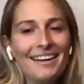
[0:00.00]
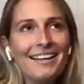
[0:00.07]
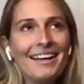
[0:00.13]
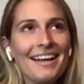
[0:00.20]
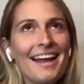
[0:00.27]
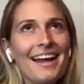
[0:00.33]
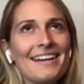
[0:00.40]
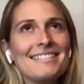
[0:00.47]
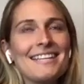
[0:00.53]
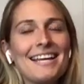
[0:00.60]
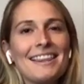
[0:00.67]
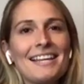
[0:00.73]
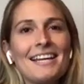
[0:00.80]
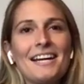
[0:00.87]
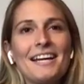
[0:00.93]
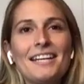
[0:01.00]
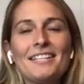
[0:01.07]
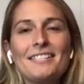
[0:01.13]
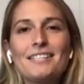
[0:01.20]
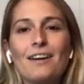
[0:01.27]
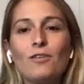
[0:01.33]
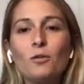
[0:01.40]
Yeah. It's like the
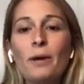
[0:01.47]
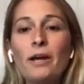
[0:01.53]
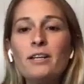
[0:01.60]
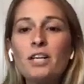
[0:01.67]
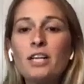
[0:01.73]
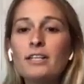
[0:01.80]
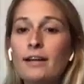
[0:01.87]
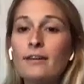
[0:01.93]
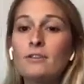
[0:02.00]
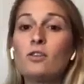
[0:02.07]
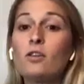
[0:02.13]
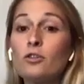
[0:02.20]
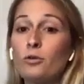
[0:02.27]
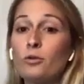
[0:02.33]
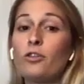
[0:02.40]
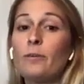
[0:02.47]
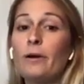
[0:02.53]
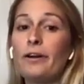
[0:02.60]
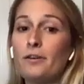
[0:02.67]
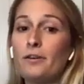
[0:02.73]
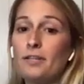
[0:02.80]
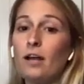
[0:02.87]
Discover page like tells you the truth
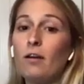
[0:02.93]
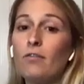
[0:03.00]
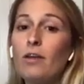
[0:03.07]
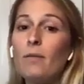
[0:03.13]
about yourself